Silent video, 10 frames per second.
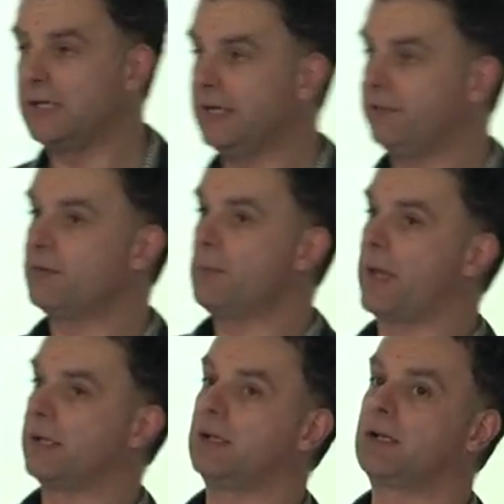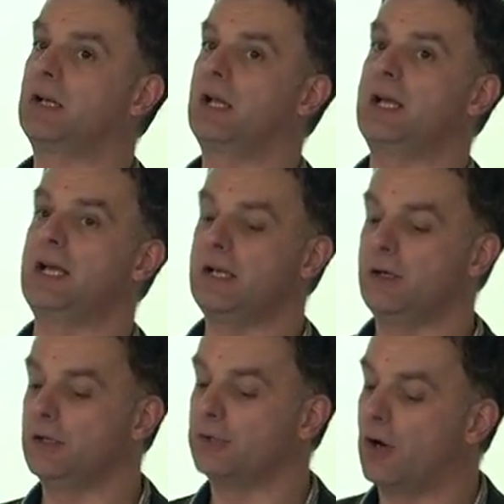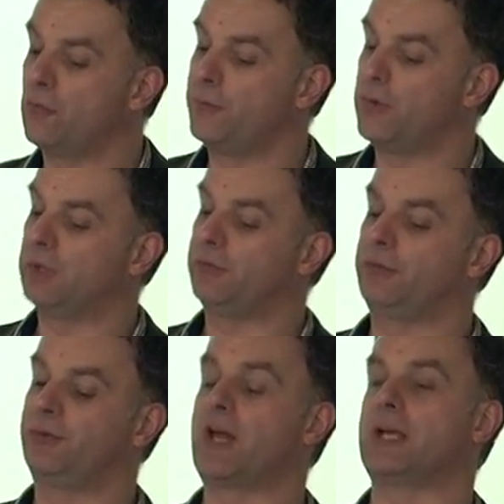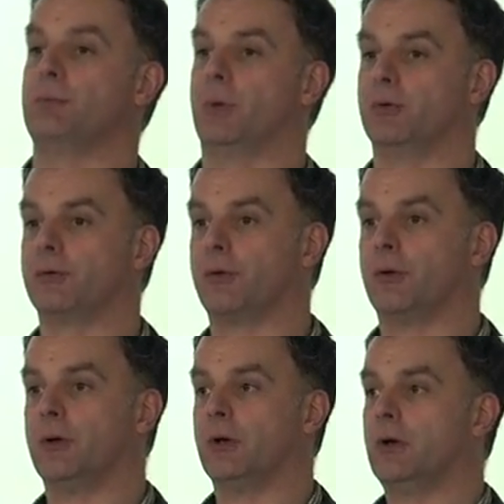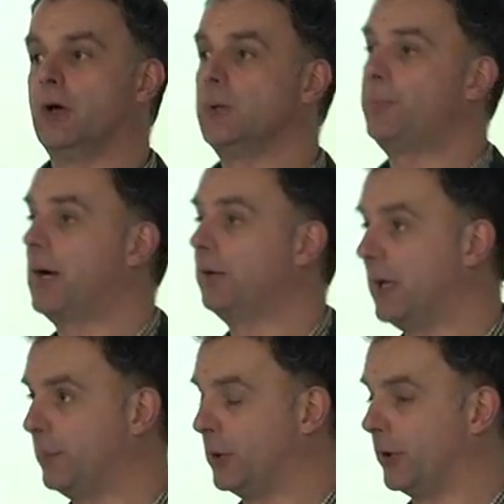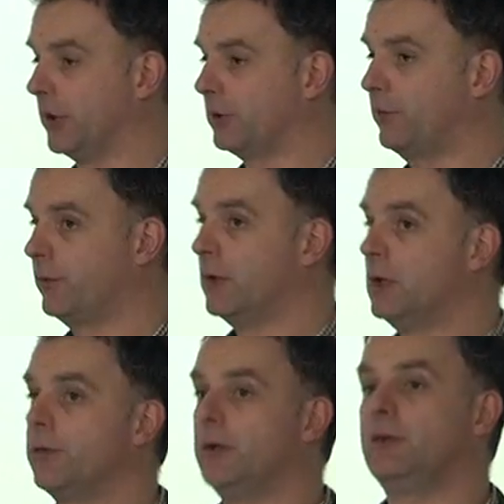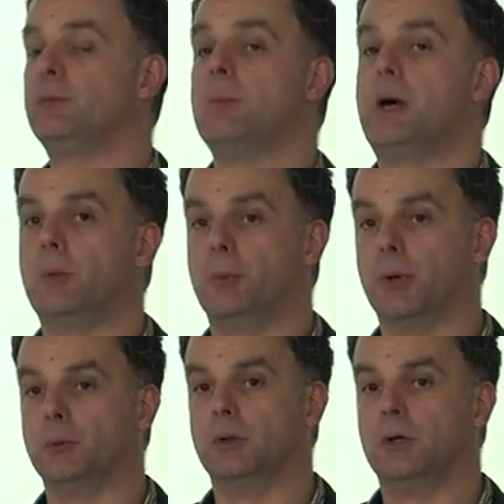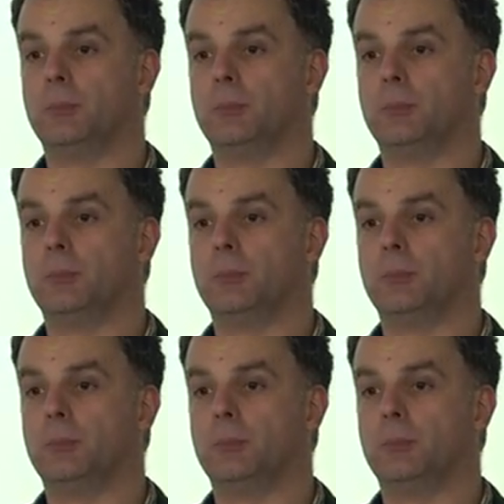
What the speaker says: need to make a clear and obvious statement about our products that is memorable,